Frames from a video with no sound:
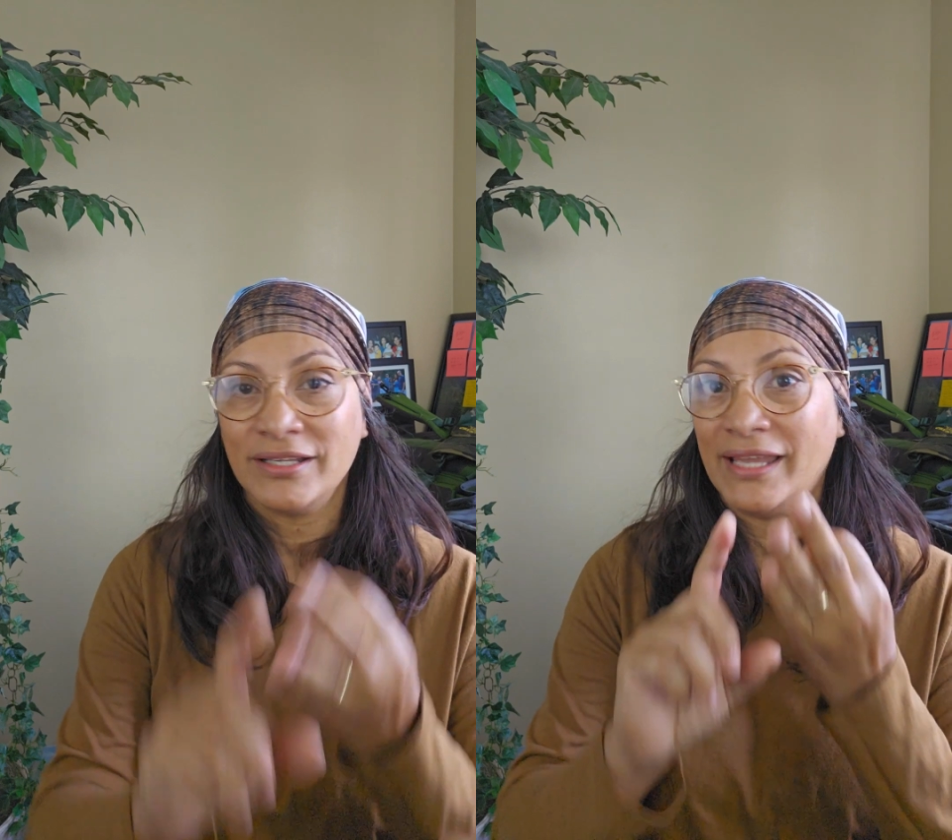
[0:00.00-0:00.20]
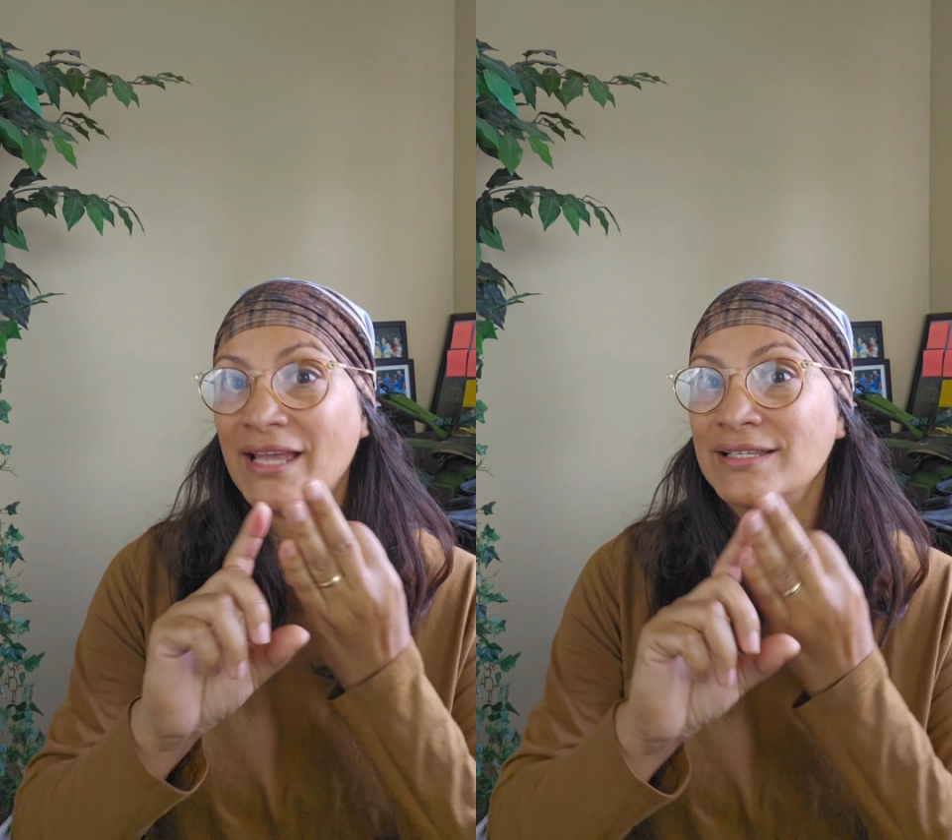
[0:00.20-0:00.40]

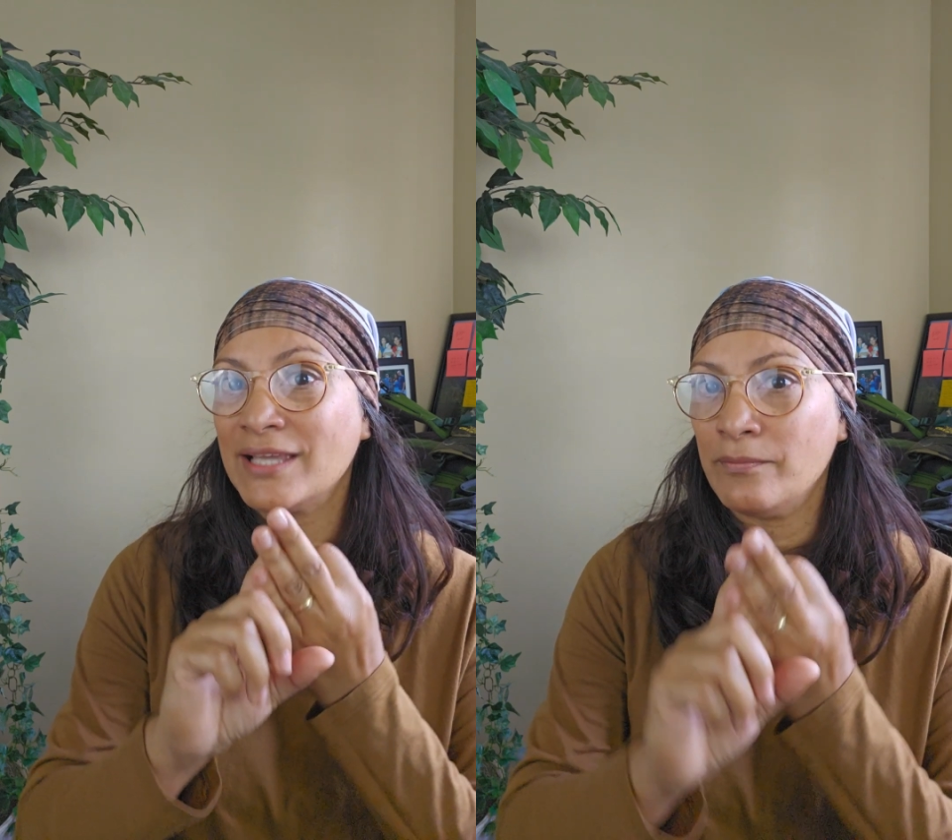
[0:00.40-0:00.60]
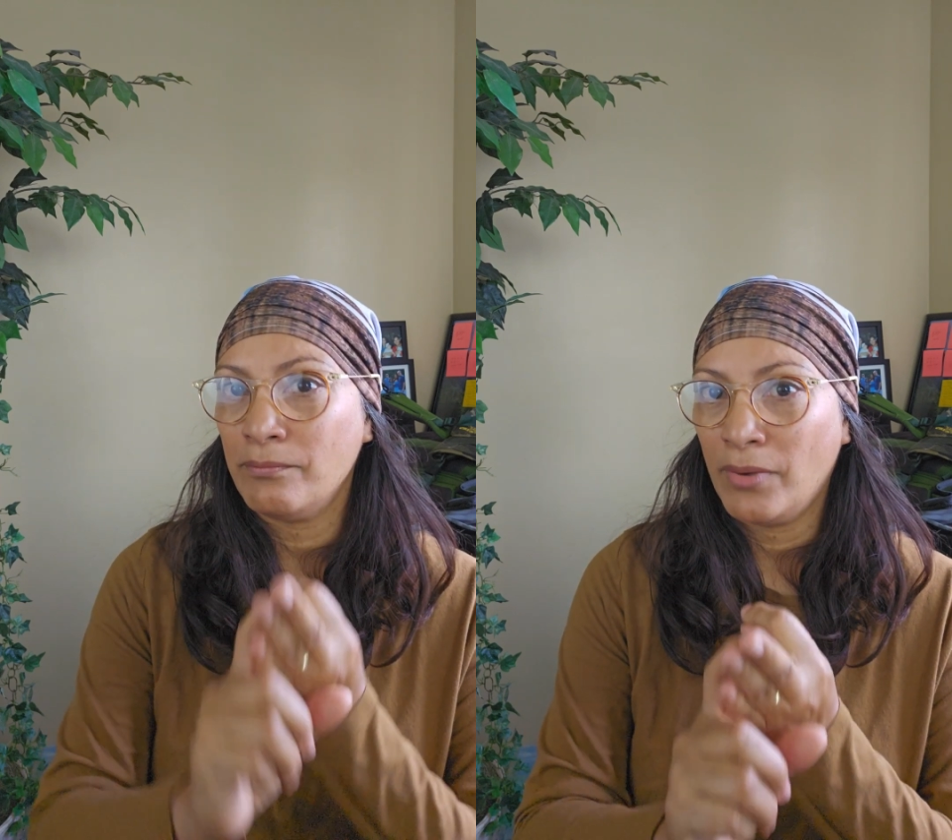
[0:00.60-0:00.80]

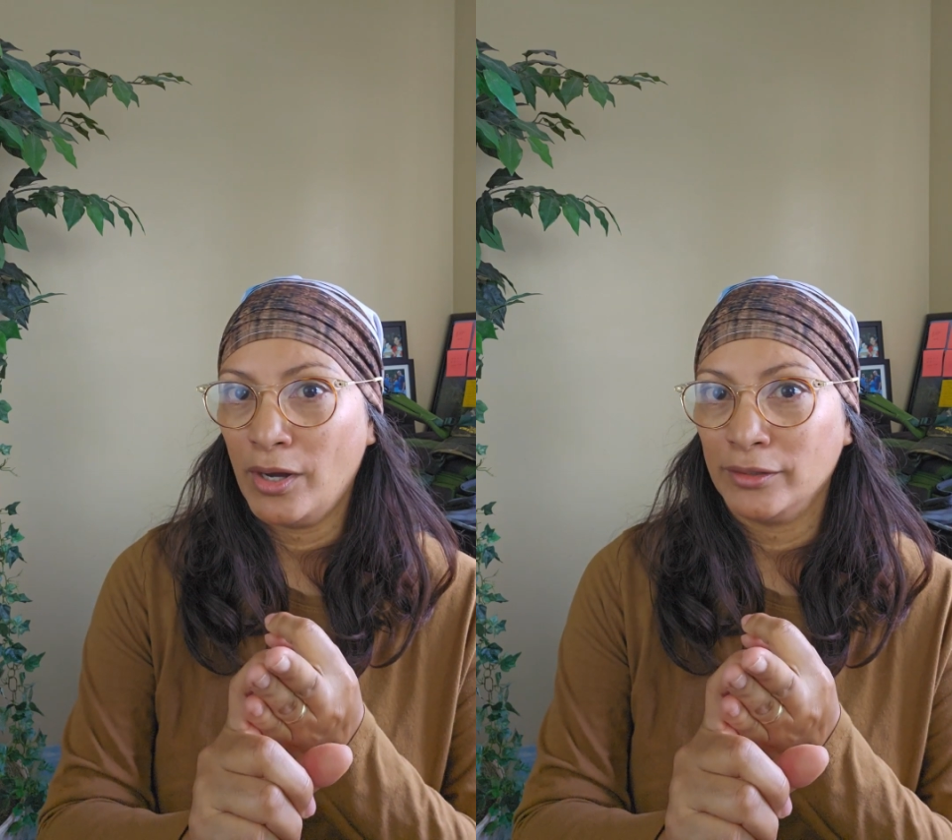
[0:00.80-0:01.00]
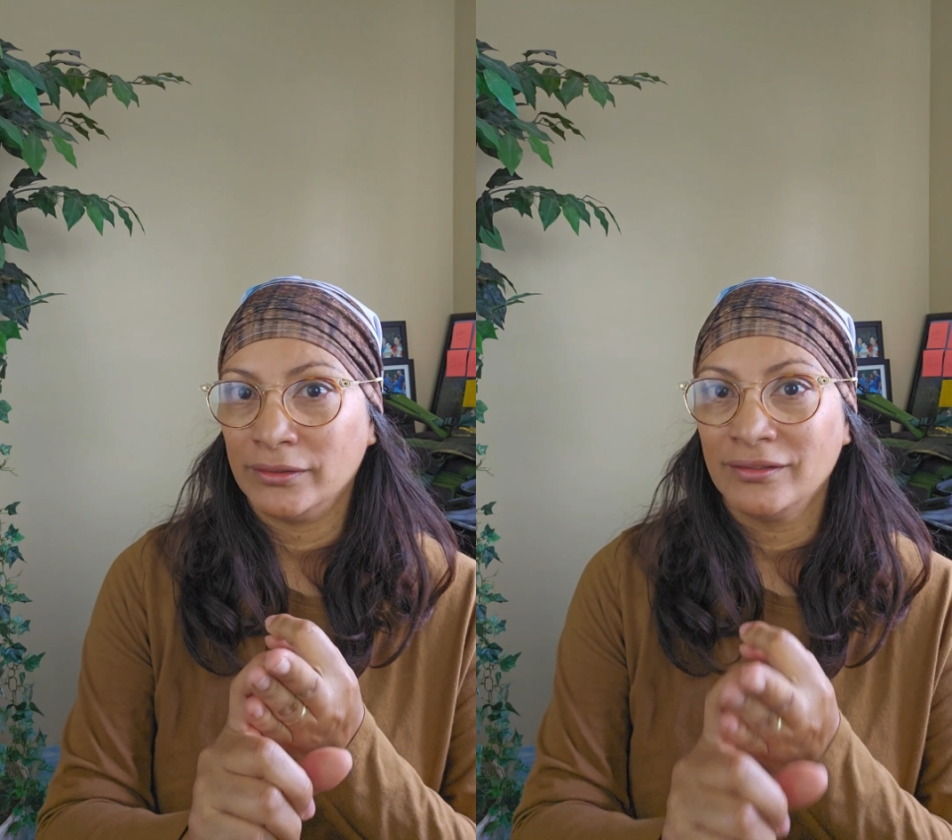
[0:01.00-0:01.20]
Jensen
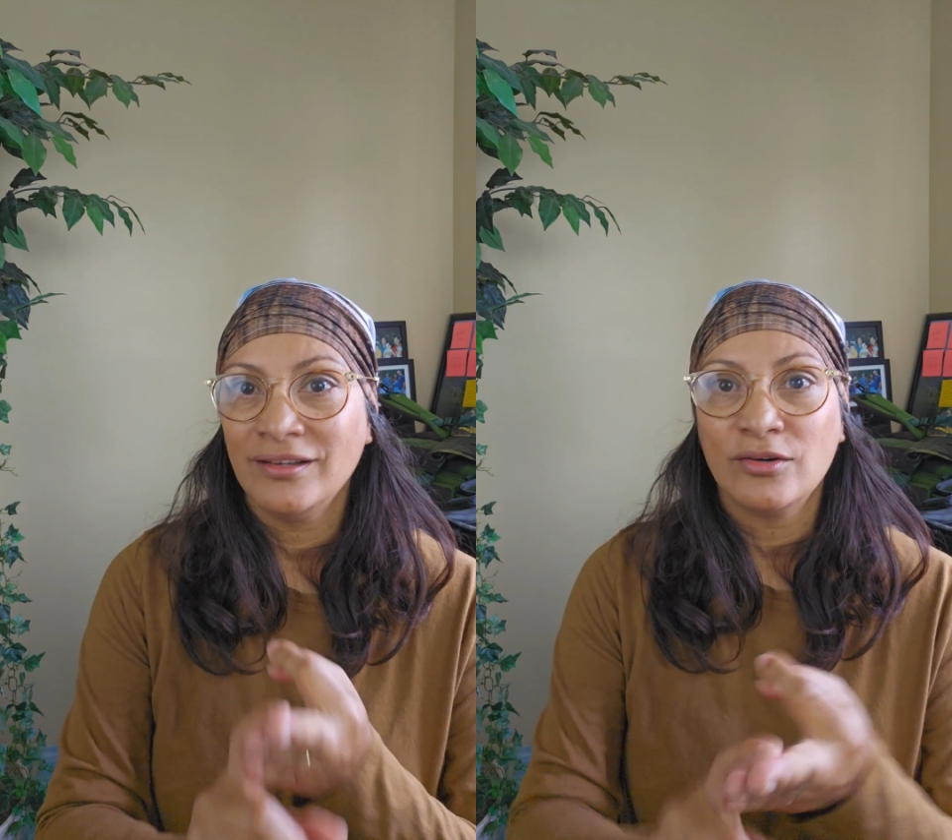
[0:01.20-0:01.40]
Pond,